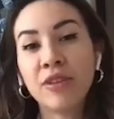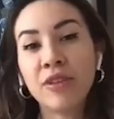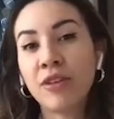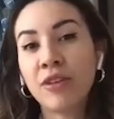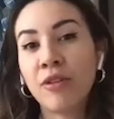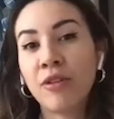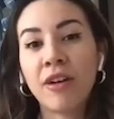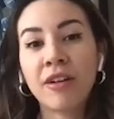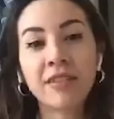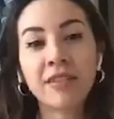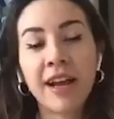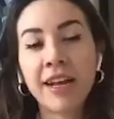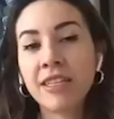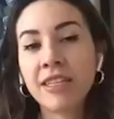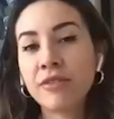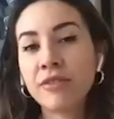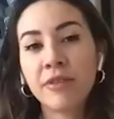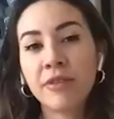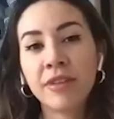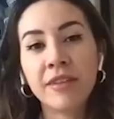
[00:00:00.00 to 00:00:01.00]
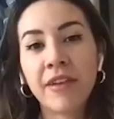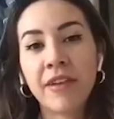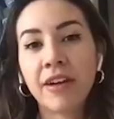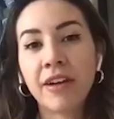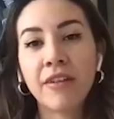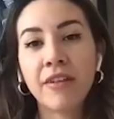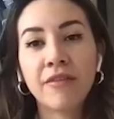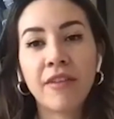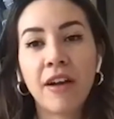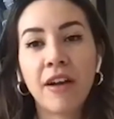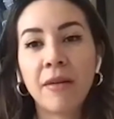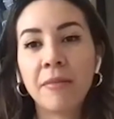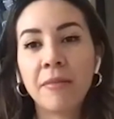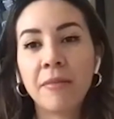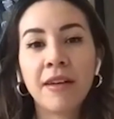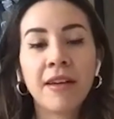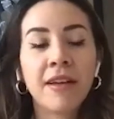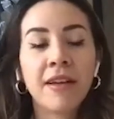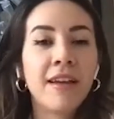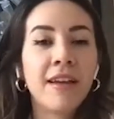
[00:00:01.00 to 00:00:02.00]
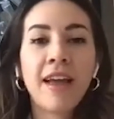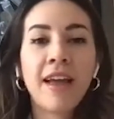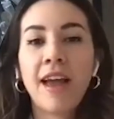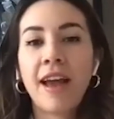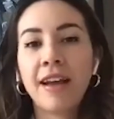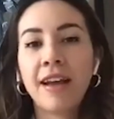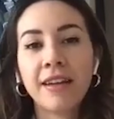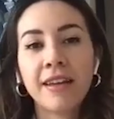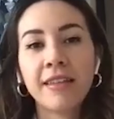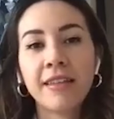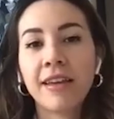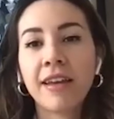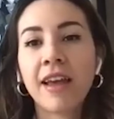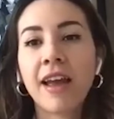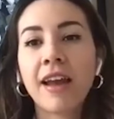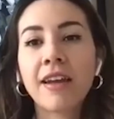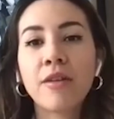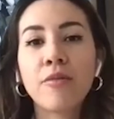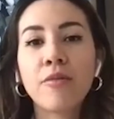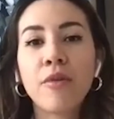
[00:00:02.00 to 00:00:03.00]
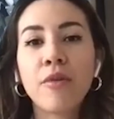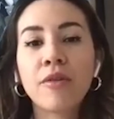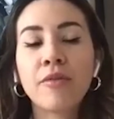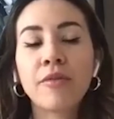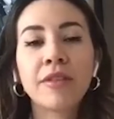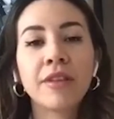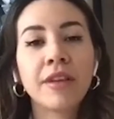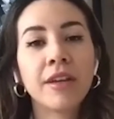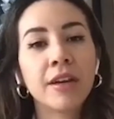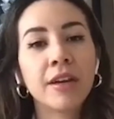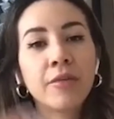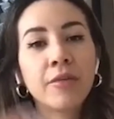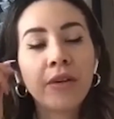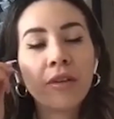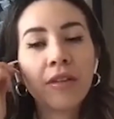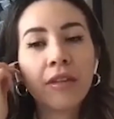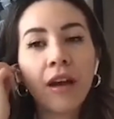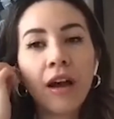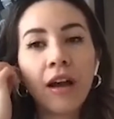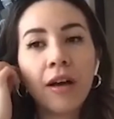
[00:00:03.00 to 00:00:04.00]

our clients really vary from anyone related with